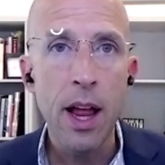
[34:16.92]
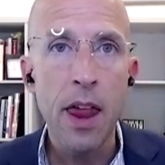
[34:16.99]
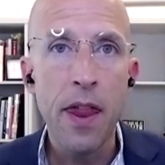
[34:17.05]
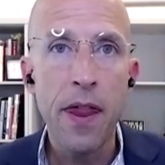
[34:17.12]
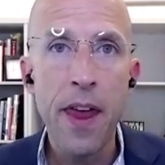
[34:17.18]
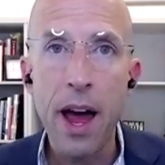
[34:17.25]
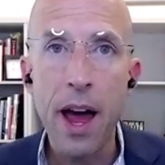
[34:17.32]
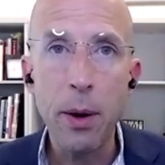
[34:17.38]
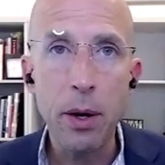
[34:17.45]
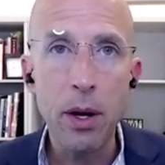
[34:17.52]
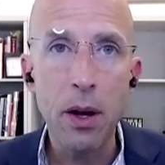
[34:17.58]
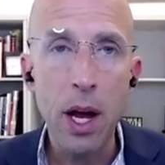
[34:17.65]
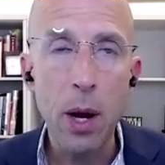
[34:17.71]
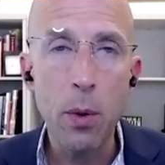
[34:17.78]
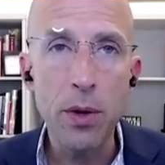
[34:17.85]
That
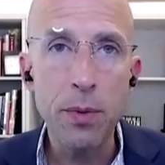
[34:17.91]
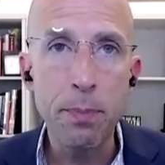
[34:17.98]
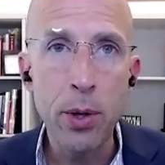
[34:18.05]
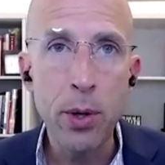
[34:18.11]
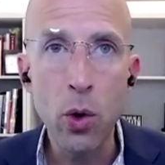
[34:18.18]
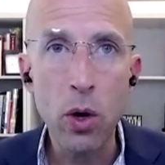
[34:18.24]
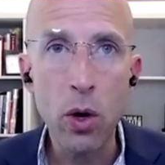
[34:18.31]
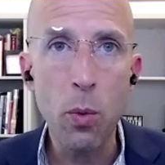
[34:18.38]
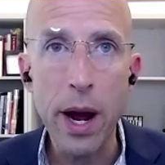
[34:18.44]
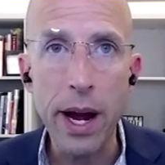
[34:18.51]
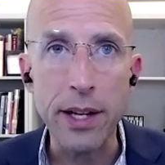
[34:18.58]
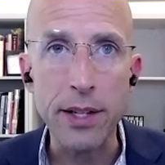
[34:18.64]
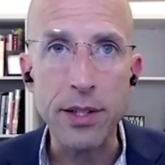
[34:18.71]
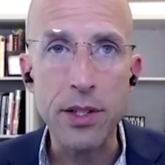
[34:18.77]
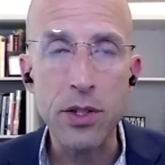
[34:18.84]
it was pure
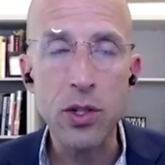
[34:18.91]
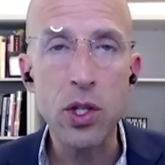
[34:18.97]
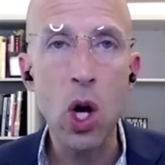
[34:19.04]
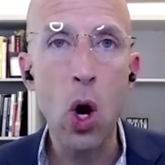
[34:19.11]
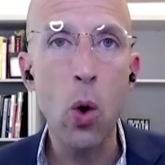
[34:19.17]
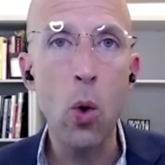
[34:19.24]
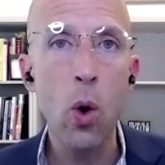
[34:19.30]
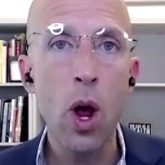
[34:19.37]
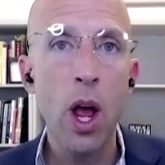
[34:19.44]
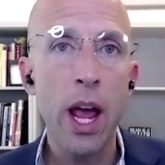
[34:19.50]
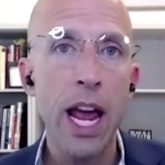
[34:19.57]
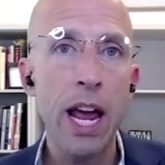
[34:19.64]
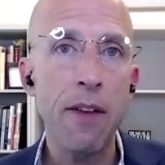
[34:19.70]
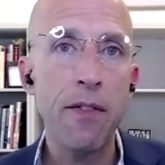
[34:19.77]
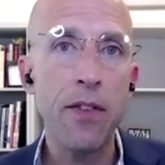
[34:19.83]
waste. So
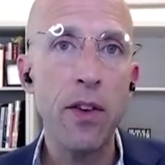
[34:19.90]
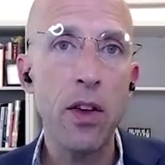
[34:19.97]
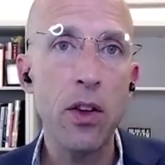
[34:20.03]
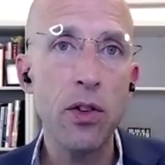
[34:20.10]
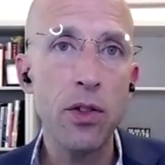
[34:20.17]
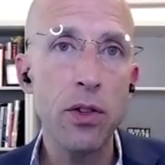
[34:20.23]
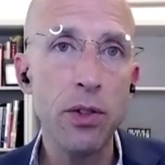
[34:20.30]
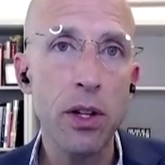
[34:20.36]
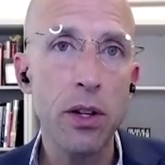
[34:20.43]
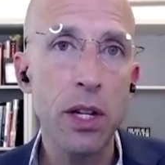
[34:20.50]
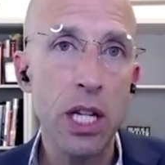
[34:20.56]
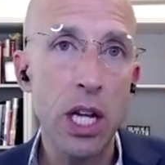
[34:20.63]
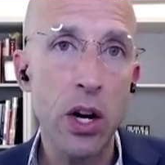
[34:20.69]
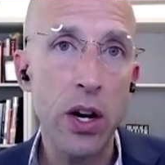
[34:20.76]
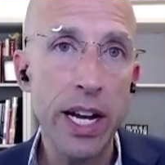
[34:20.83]
if
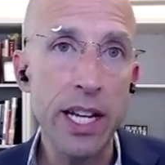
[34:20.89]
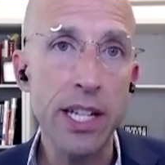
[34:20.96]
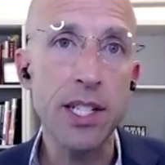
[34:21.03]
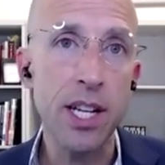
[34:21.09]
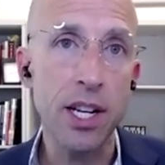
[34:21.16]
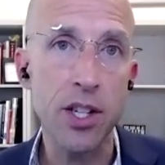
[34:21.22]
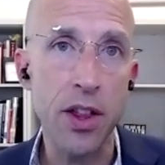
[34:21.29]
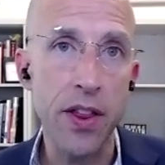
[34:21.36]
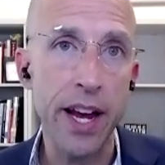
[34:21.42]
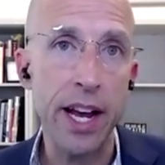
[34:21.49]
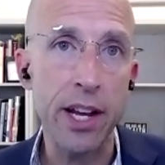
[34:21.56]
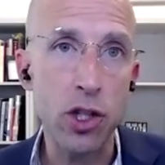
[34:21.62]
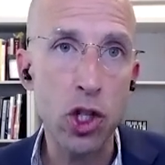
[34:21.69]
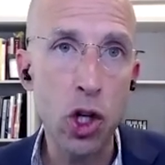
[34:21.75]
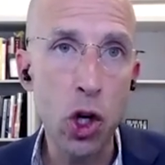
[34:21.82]
there is such a thing
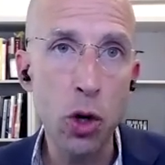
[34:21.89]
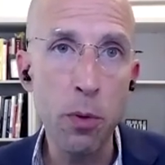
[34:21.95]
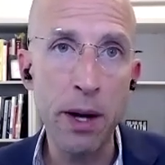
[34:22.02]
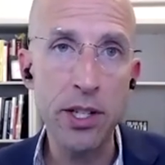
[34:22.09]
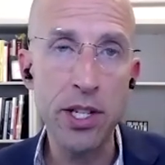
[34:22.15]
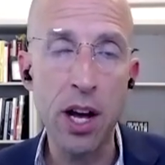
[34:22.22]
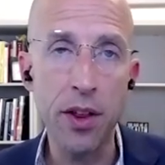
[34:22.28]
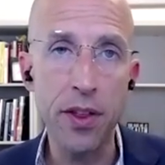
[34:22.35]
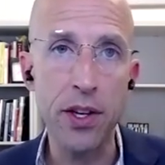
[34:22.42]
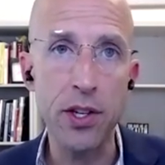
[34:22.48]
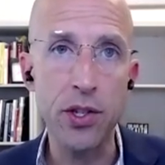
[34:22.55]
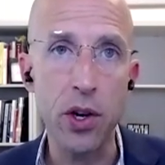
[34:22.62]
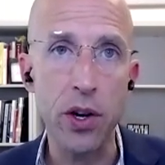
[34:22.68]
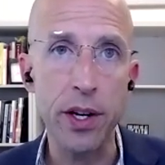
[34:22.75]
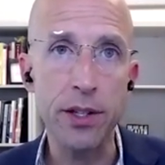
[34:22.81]
as too much health
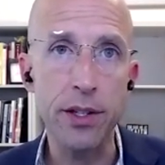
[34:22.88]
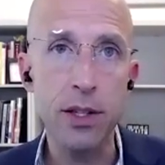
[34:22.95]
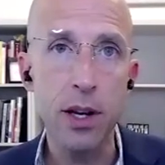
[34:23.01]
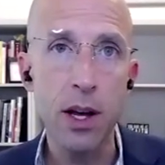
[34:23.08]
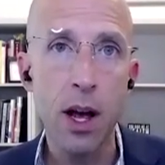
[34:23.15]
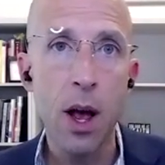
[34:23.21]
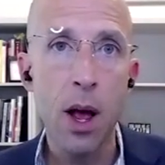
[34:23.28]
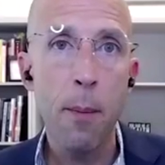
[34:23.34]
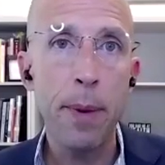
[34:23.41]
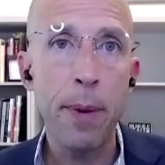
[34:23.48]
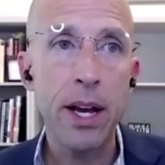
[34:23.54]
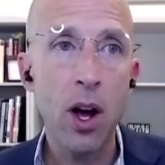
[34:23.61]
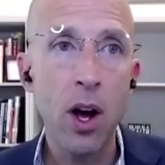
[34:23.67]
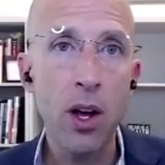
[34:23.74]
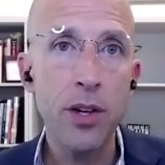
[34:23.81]
insurance,
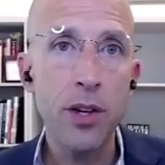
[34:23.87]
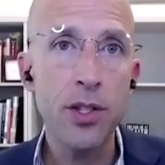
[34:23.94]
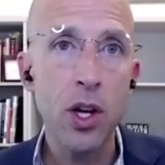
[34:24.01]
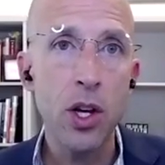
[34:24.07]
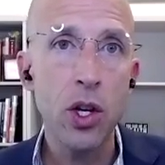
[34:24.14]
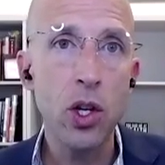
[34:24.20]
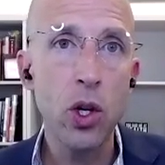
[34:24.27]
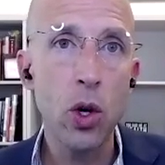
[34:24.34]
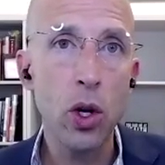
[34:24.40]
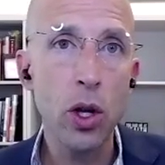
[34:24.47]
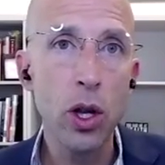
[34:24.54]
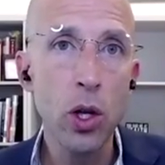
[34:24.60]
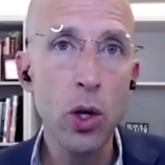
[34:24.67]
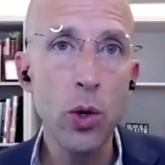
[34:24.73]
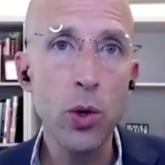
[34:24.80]
because you're
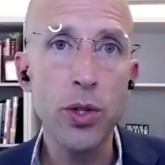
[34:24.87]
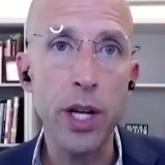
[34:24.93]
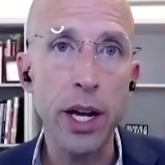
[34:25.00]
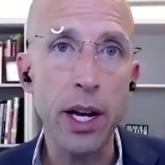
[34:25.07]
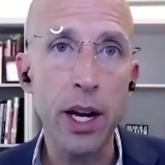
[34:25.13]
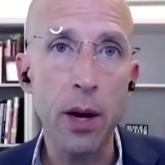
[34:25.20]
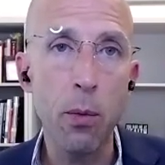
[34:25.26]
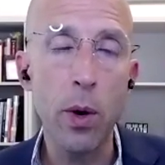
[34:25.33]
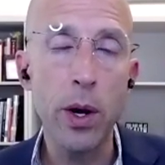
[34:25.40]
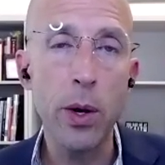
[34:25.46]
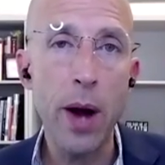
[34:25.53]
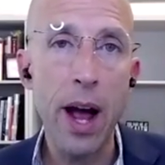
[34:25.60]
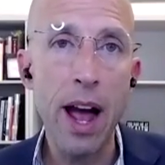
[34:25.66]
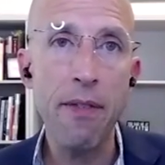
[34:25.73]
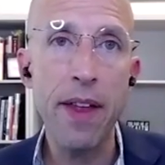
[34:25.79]
losing, when you
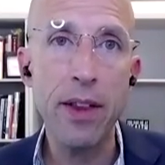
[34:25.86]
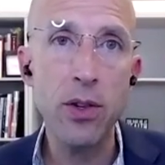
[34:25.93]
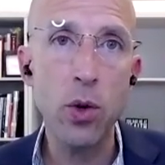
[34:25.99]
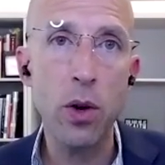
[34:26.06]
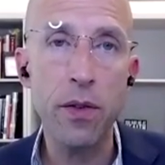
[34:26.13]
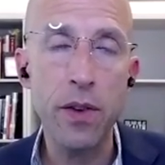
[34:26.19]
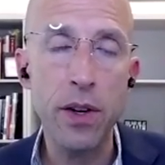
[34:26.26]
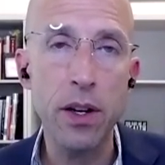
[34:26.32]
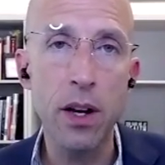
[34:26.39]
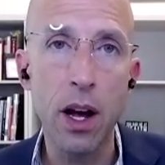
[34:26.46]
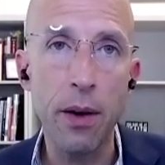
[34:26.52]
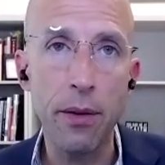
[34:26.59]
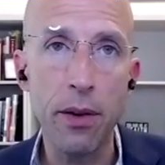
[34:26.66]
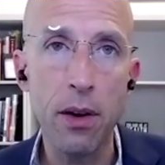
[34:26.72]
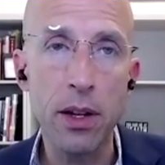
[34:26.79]
have that sort of
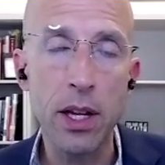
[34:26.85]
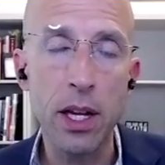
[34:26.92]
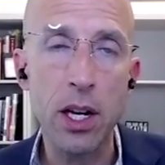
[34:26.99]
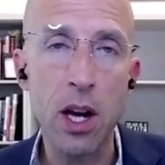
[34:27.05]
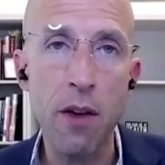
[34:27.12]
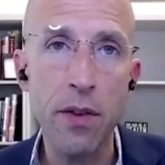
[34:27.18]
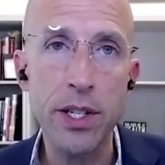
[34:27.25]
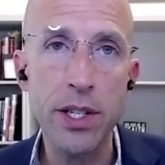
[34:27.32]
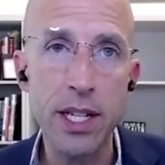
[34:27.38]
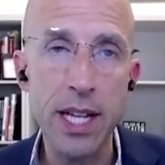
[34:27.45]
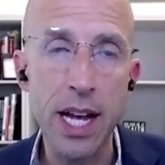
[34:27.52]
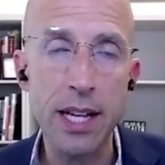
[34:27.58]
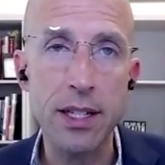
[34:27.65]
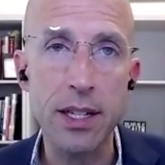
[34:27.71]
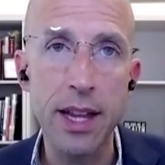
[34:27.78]
the coverage
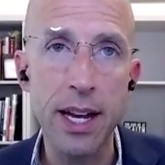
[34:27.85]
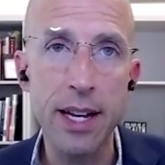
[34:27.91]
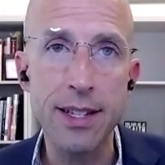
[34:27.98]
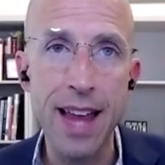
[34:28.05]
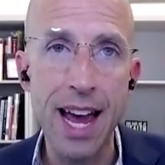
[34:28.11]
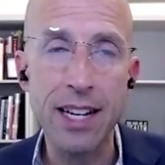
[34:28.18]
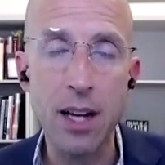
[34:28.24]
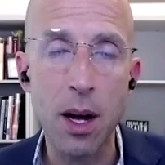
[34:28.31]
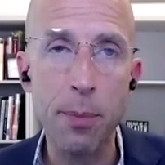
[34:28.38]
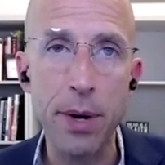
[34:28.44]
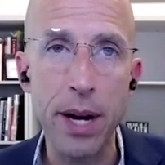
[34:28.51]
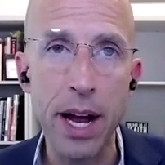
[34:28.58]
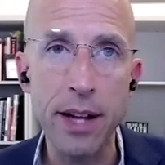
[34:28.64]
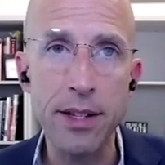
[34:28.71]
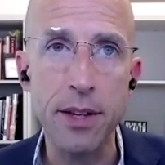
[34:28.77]
that is that
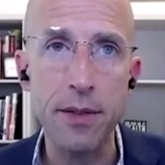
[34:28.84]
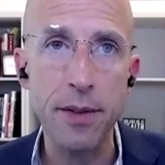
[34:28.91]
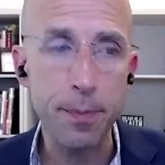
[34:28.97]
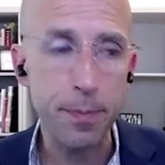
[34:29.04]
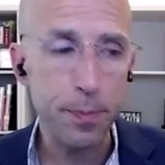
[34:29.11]
comprehensive,